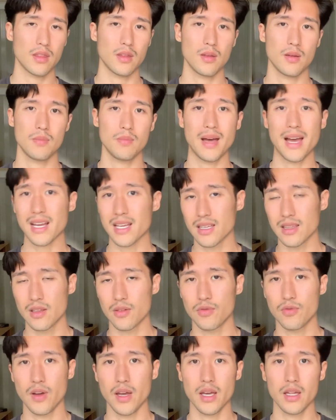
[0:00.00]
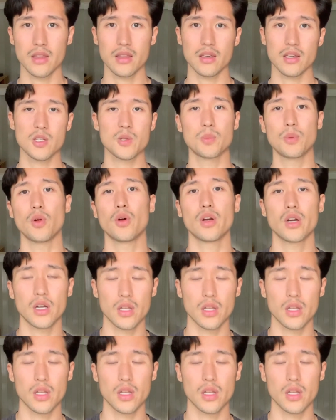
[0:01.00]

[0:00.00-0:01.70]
back in the faith, exploring other